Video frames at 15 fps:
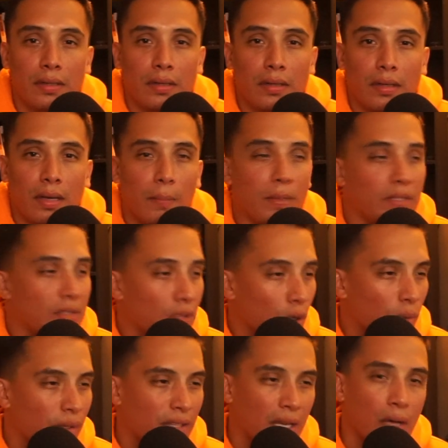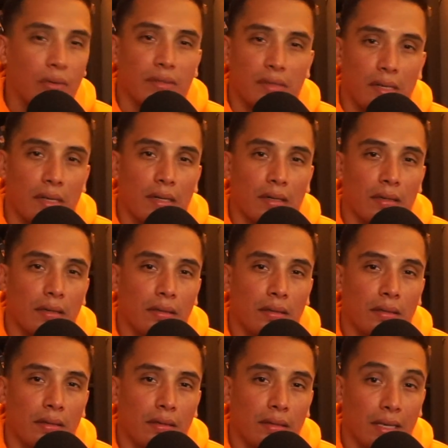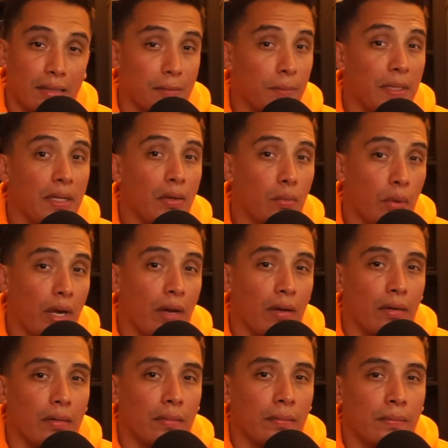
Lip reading: Let me slow it down today. That's being aware.